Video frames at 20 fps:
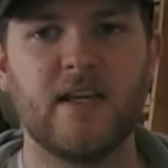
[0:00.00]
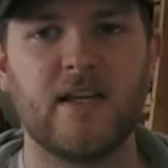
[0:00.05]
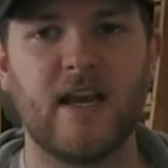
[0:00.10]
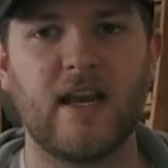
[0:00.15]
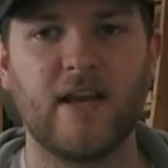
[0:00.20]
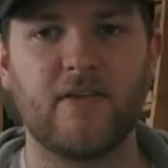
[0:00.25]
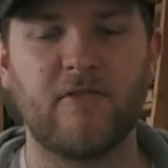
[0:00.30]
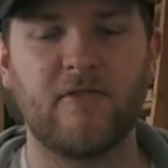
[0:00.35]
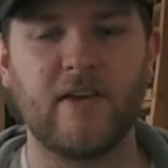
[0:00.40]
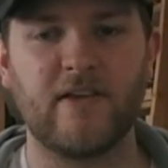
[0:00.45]

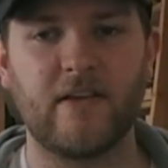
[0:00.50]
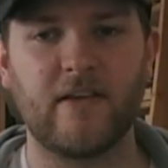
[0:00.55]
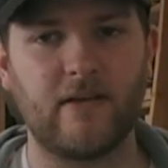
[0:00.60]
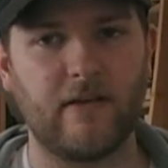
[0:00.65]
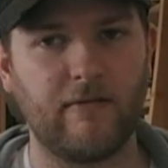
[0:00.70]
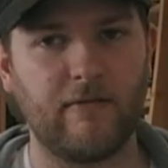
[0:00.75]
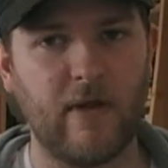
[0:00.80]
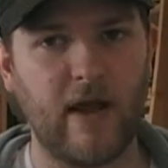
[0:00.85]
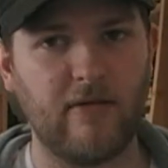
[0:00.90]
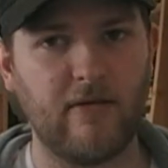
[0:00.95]
Like for instance,
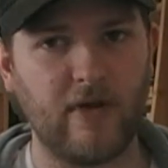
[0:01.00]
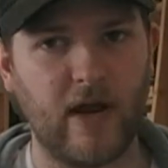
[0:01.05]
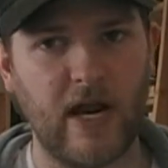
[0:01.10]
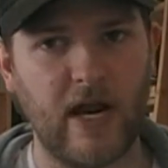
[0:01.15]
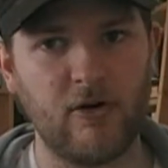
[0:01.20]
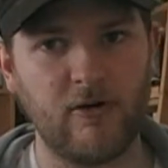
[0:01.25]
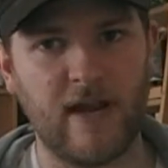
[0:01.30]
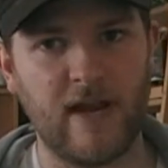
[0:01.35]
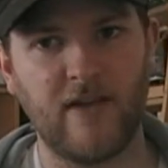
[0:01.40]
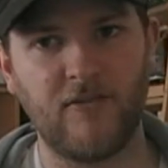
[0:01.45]
if you have the
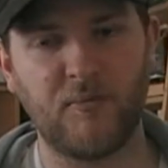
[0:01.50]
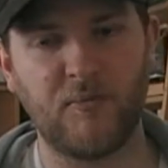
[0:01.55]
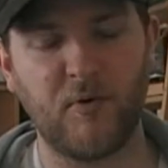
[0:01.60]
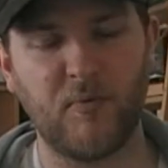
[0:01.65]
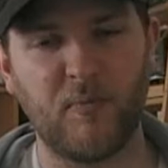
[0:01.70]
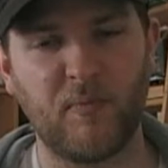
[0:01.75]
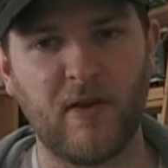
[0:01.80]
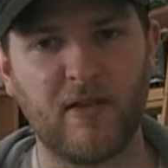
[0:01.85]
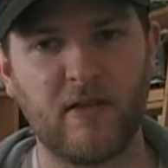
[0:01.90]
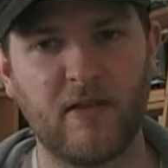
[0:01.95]
Iron Hands
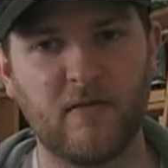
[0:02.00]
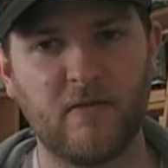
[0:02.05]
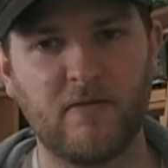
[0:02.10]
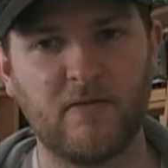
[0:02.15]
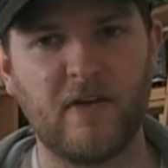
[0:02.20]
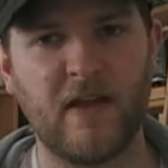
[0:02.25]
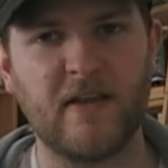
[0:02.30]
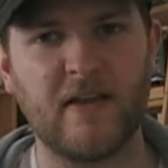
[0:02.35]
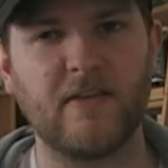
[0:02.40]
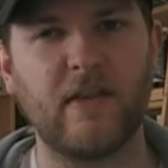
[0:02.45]
perspective of
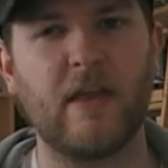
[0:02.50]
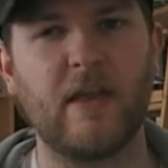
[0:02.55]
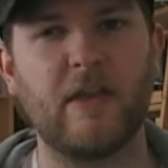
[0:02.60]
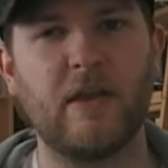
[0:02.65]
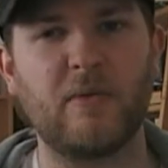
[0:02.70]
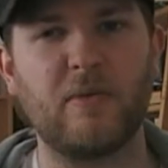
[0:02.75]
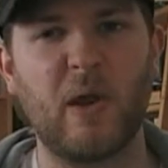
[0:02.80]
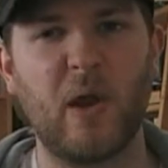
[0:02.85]
things and then